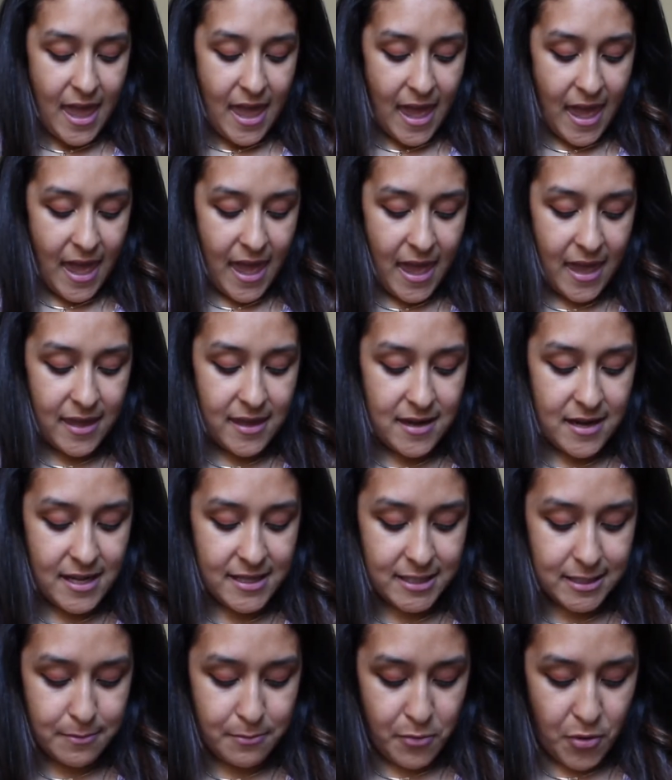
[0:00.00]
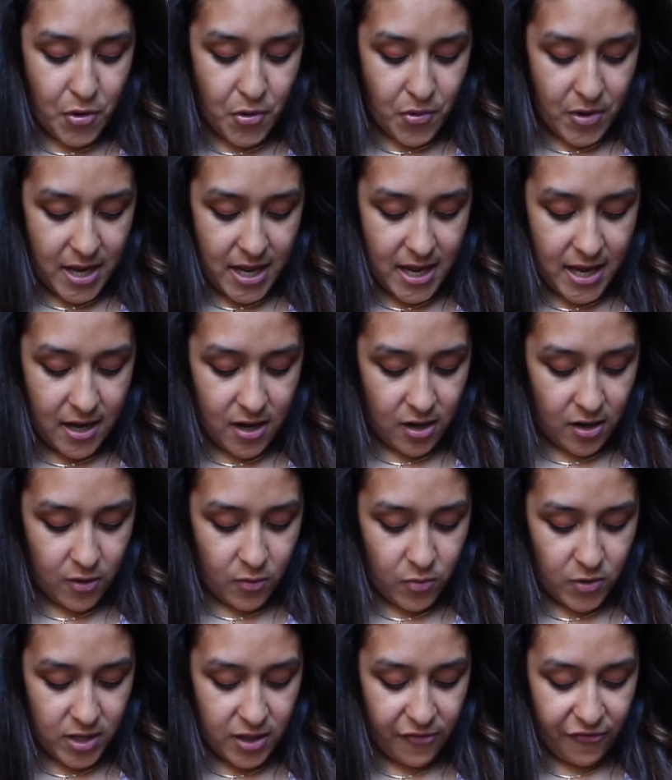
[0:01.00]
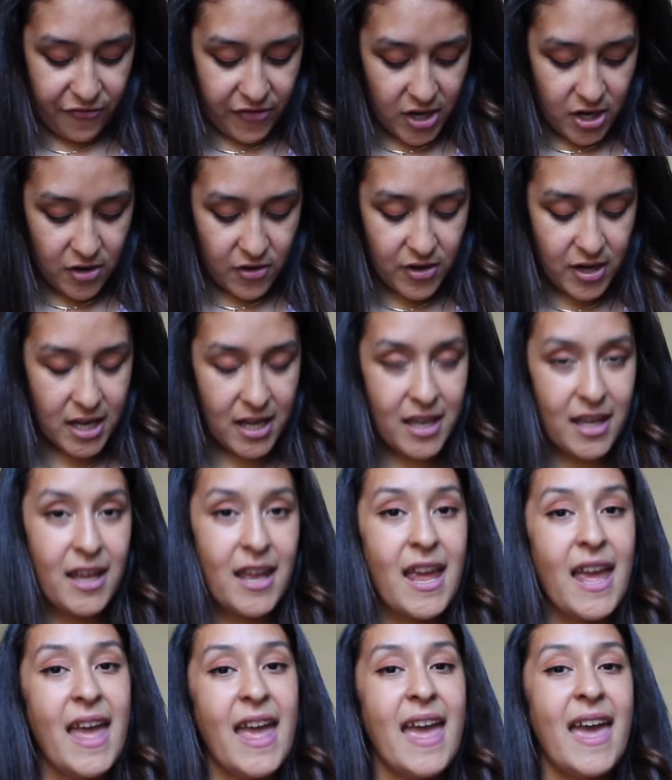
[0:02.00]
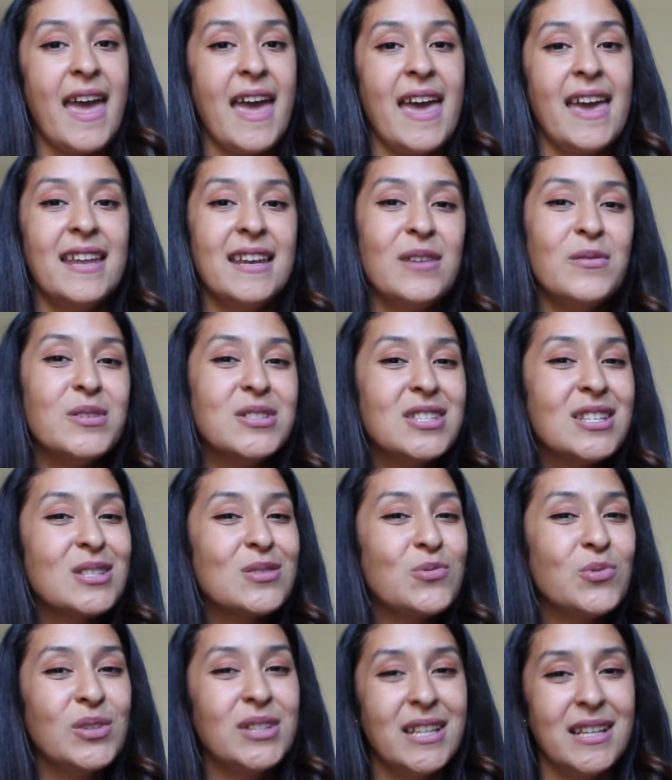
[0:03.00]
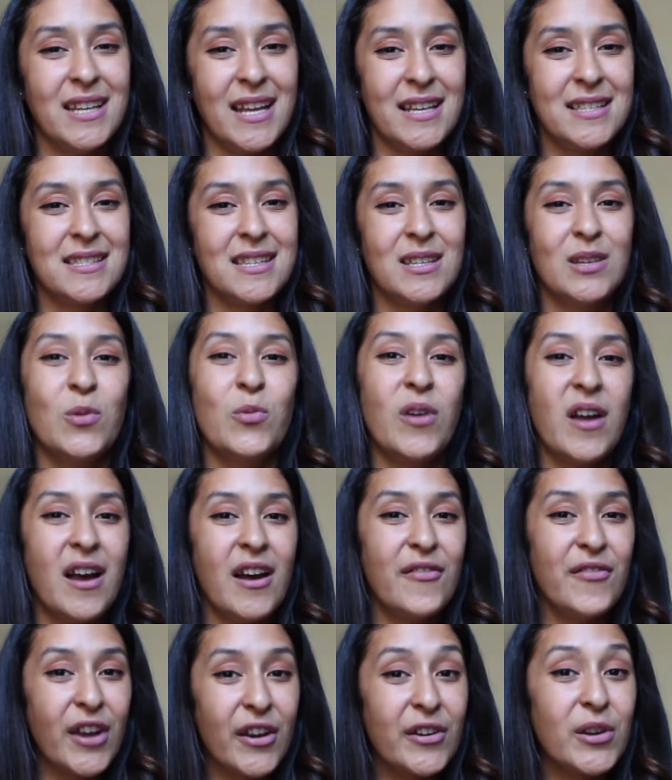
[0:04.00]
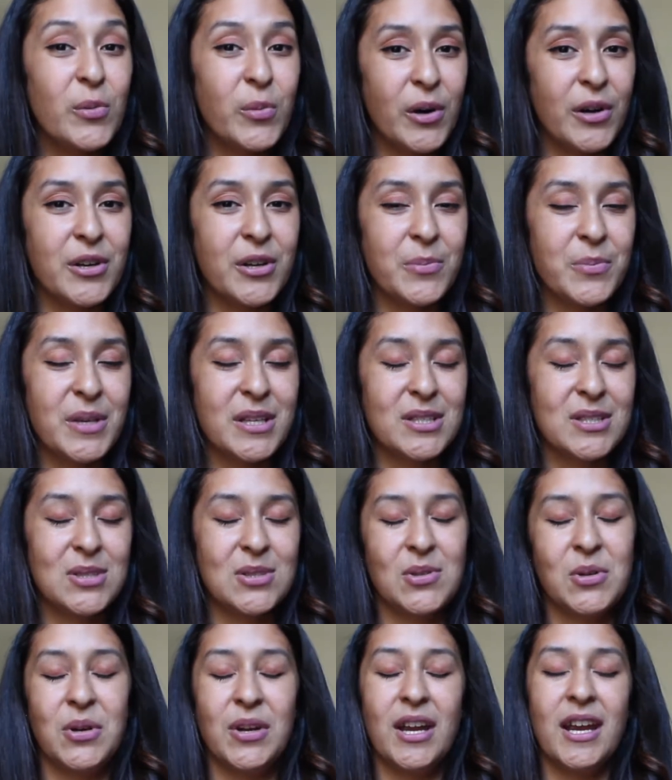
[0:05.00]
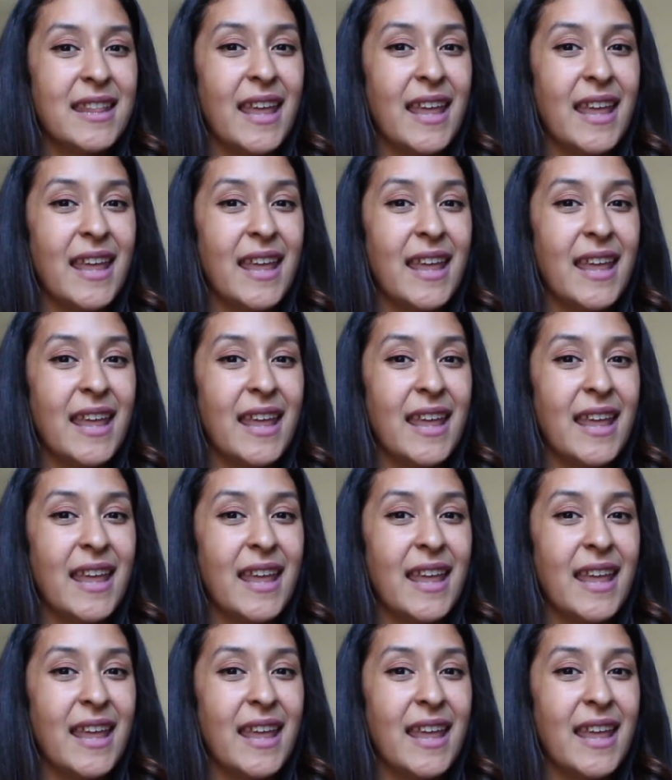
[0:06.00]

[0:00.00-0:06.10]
And it's mohair with fingering, and it was just really nice and a very welcoming store.